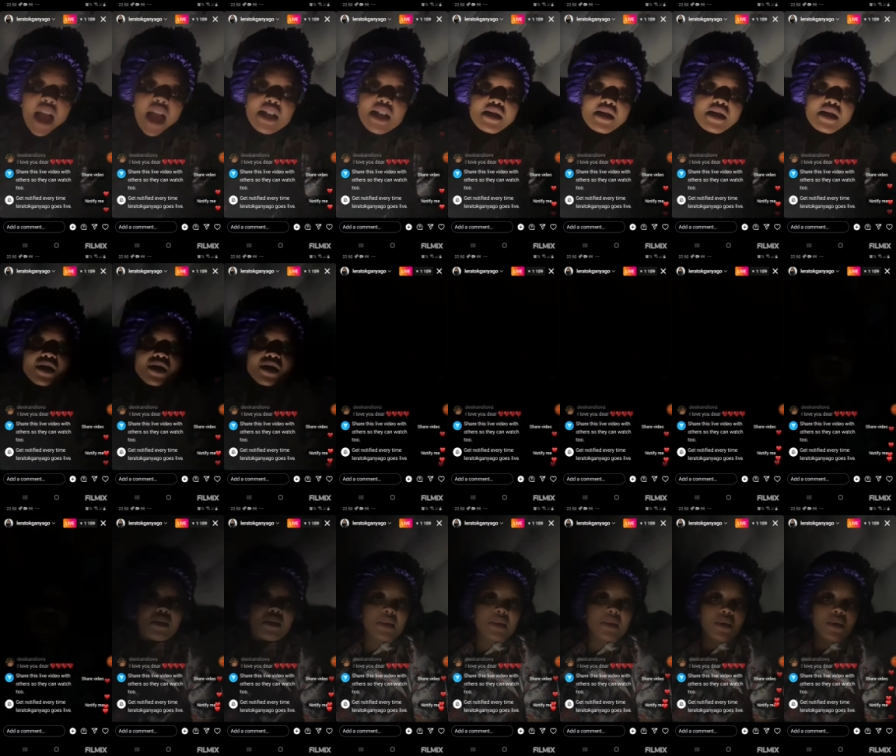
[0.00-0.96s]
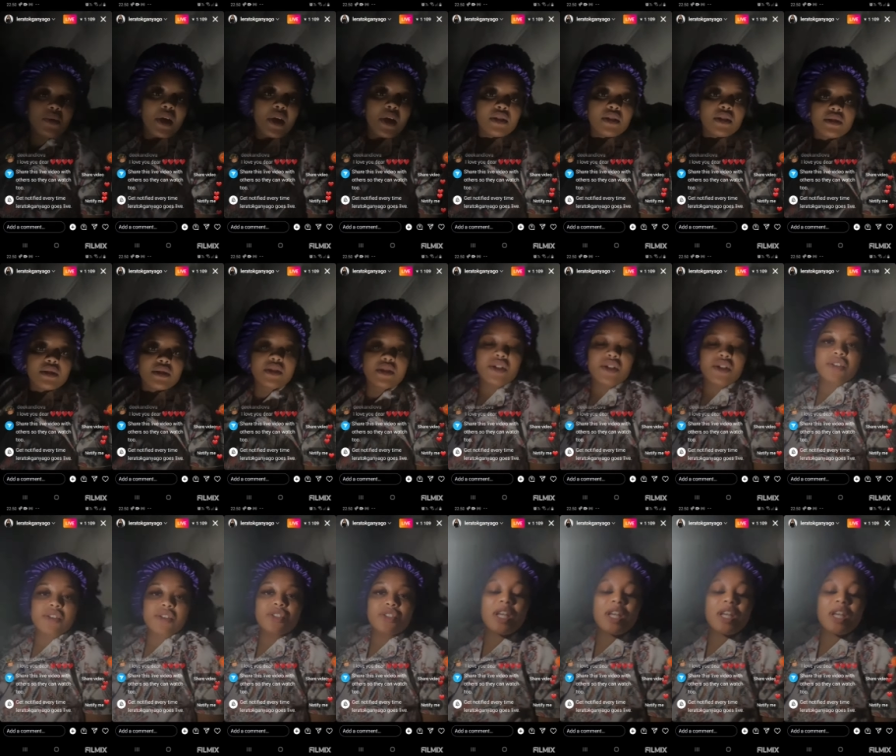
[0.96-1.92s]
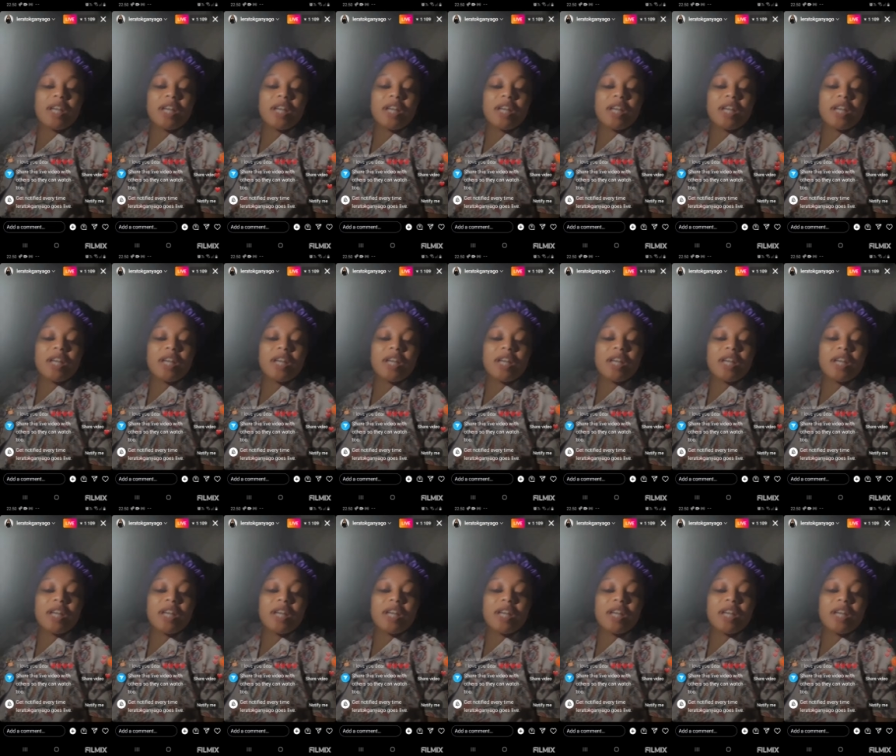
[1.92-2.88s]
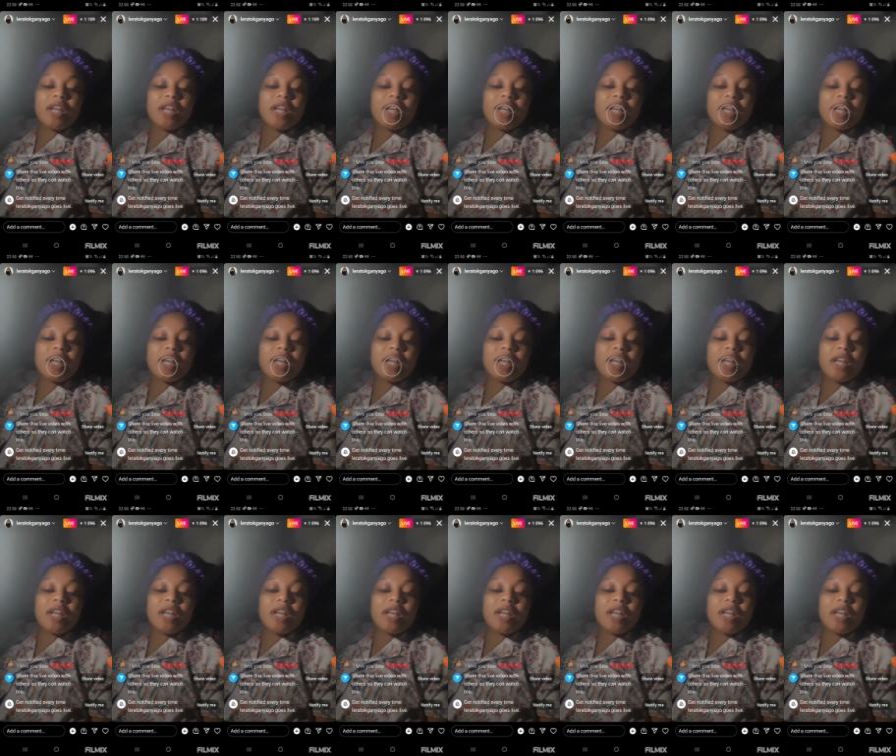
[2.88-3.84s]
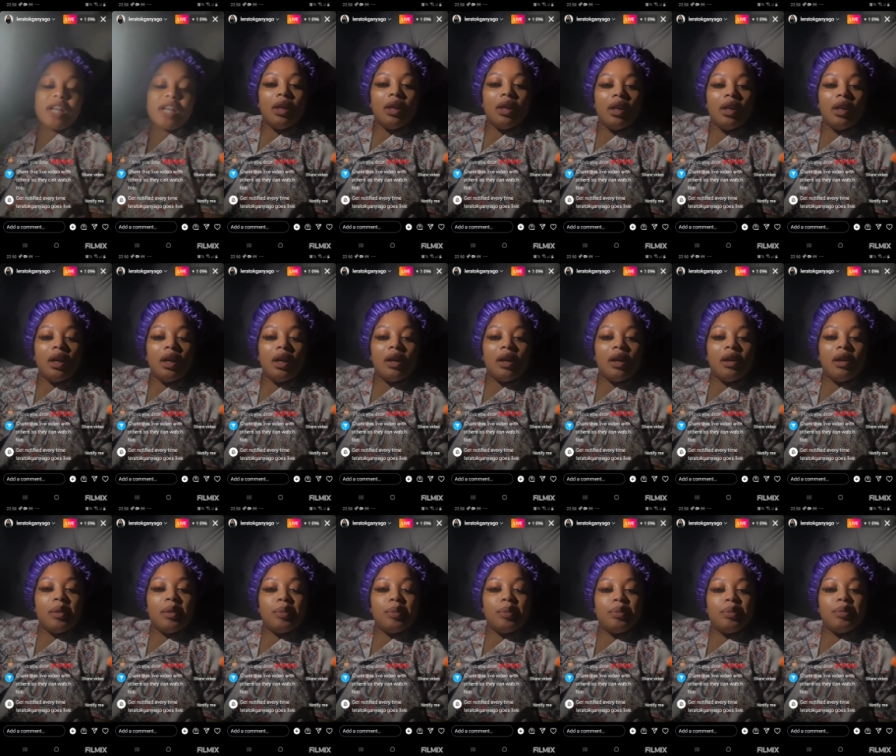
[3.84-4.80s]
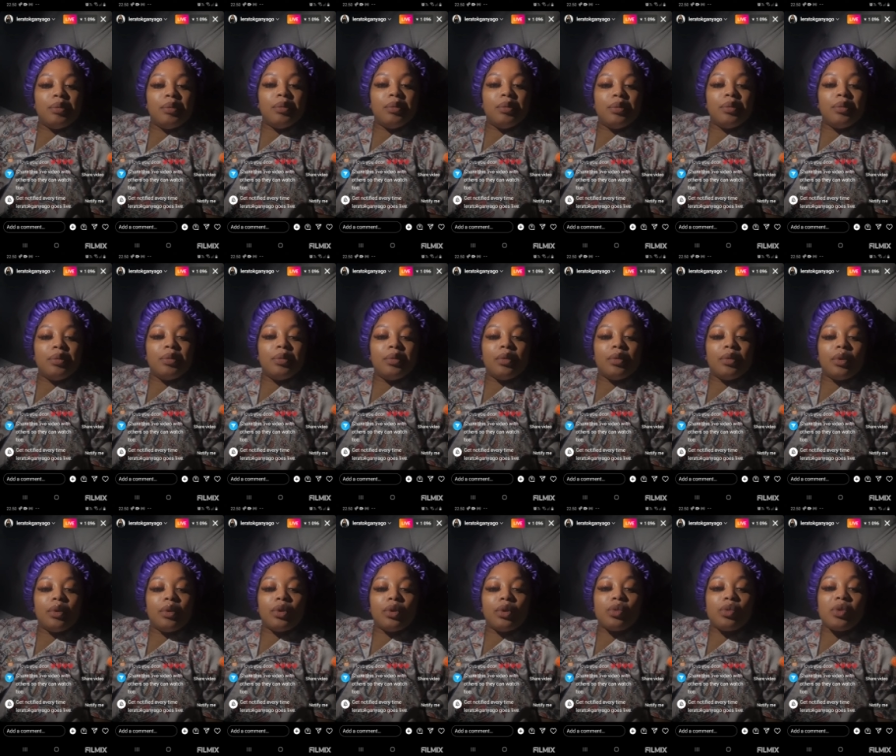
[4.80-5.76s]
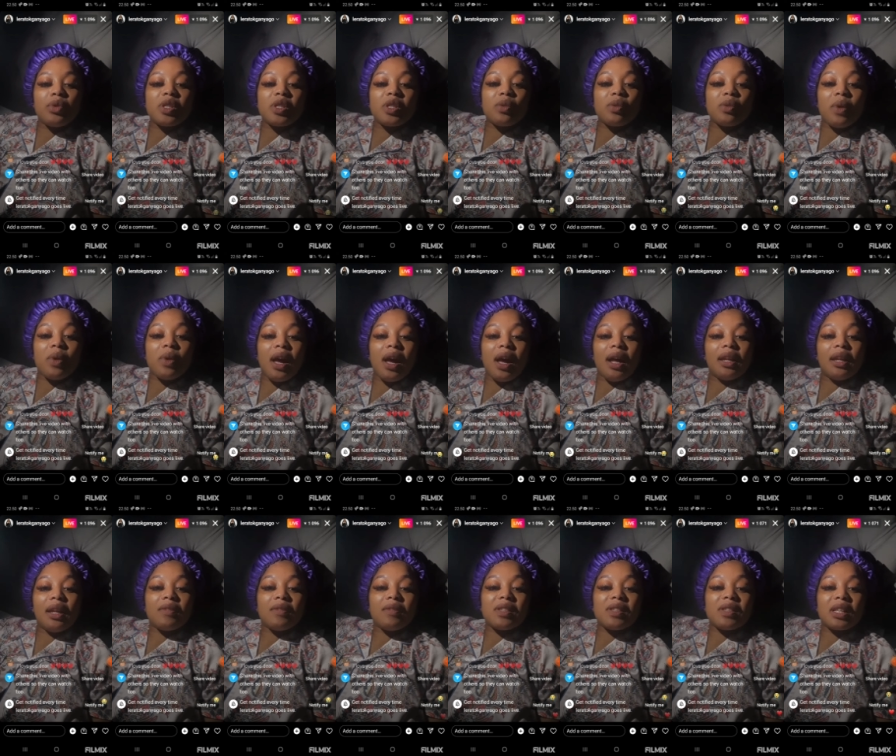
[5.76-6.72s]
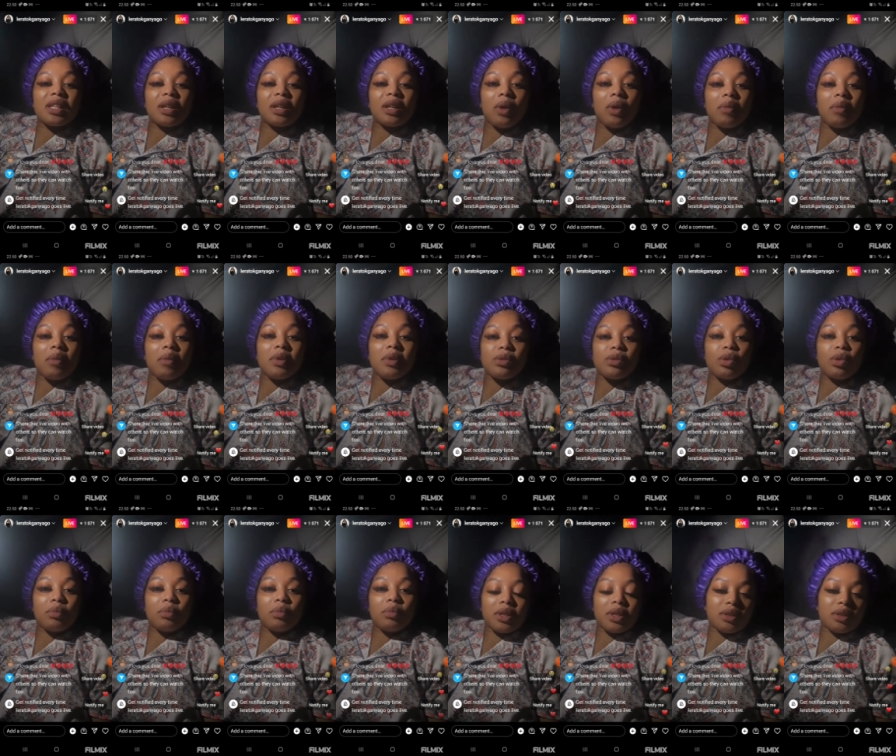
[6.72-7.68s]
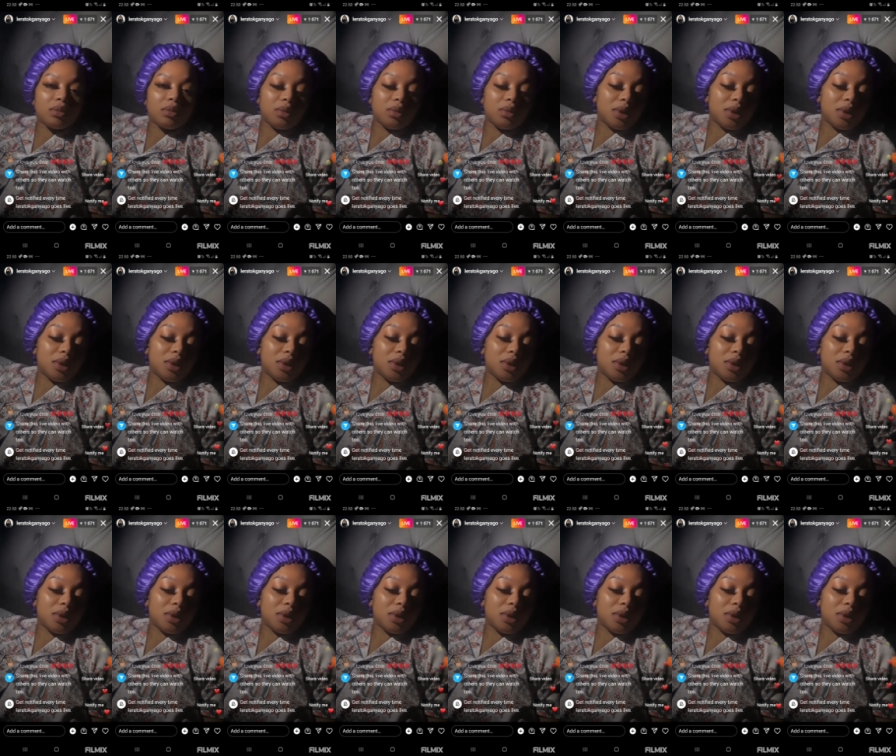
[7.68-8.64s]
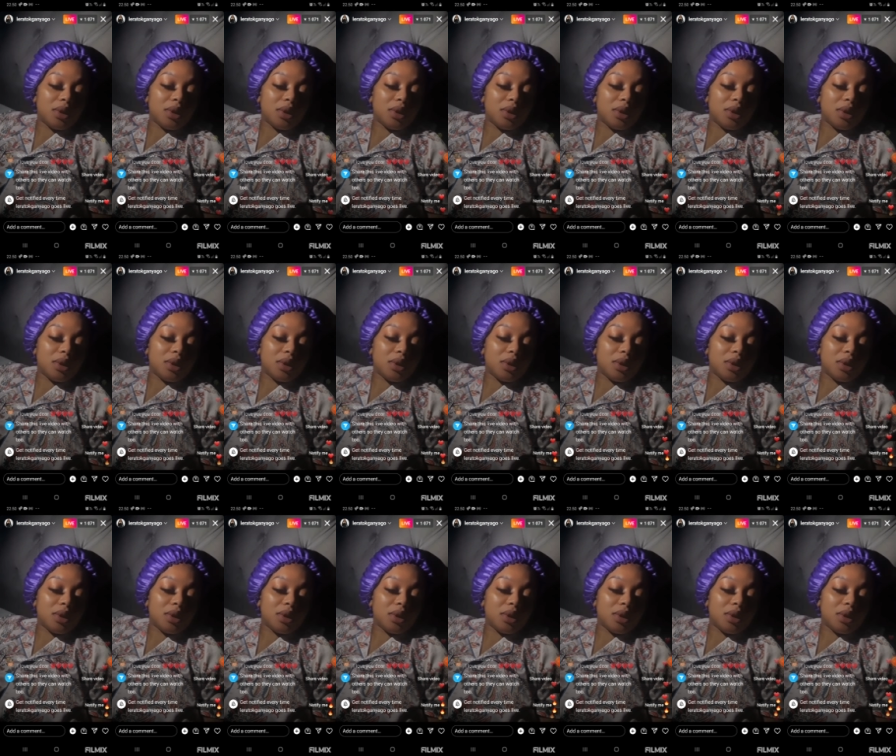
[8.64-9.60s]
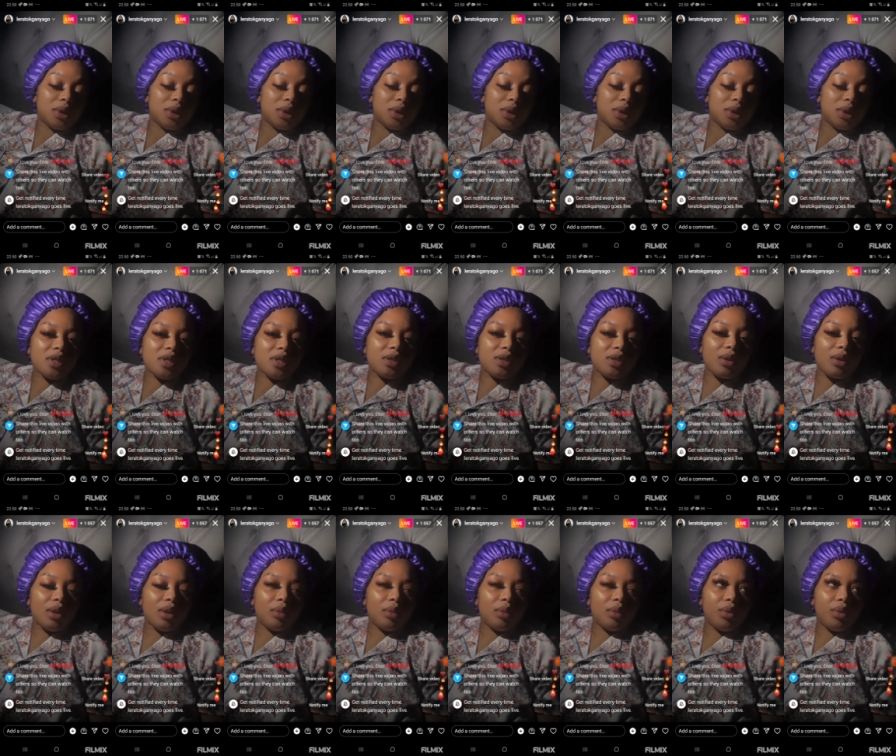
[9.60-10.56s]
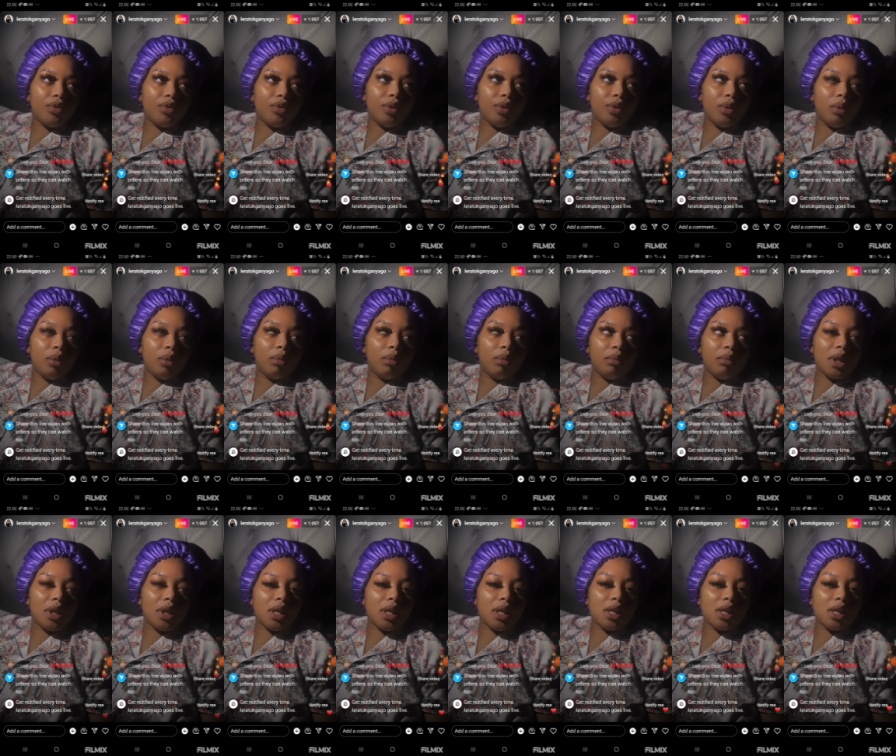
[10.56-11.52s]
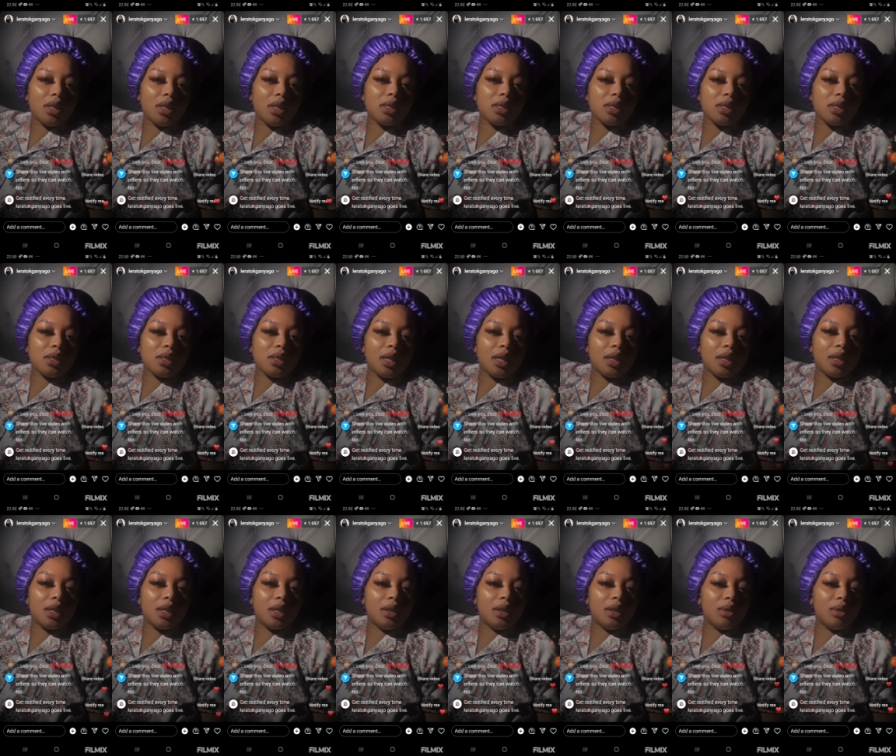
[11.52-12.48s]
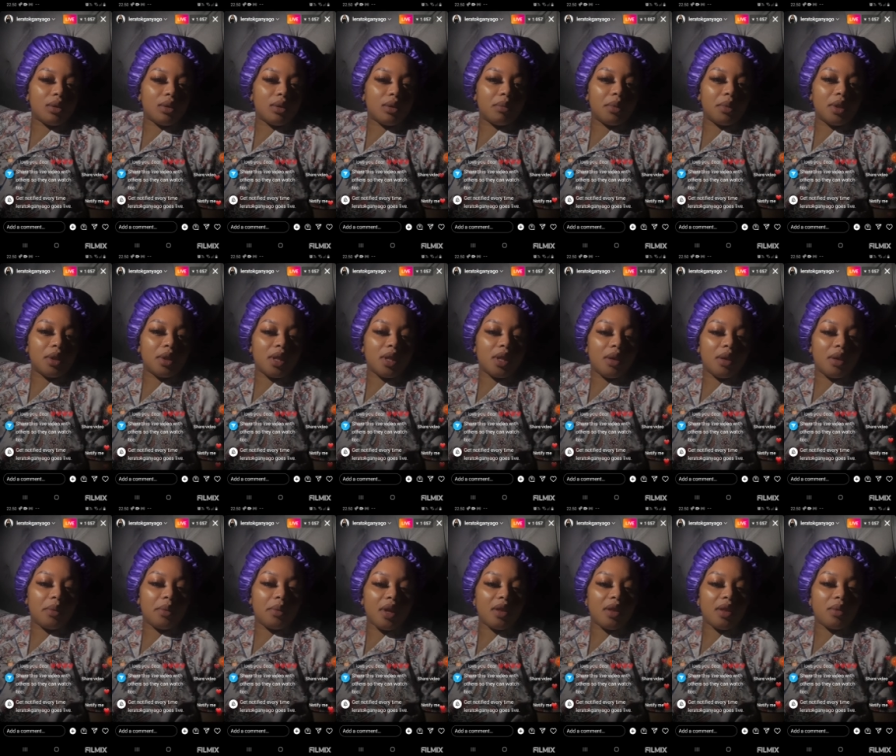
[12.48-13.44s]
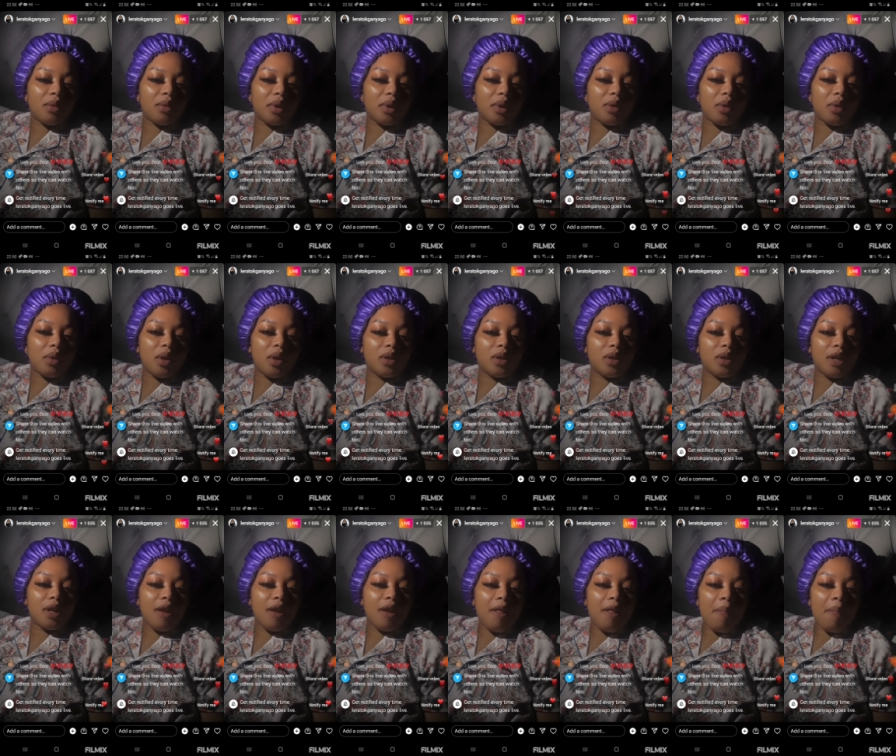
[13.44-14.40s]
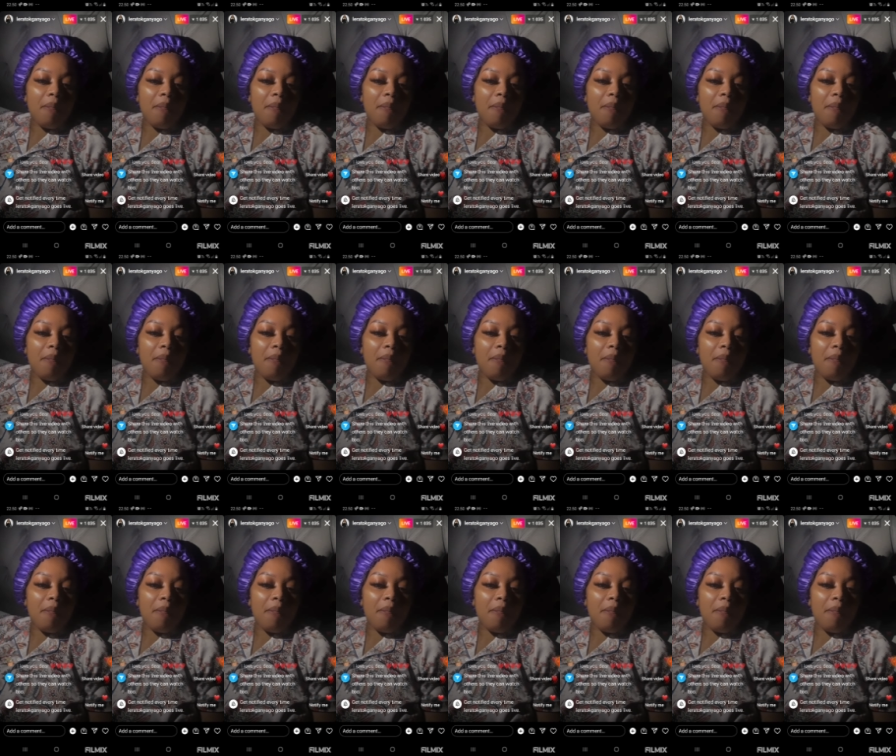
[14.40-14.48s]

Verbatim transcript: me guys? Do you want me? Well, Do you guys want me to tell you a story about Zintle? Um, the reason why I love Zintle Kwaiman so much was I think I first saw her perform in East London, or could be the other way around.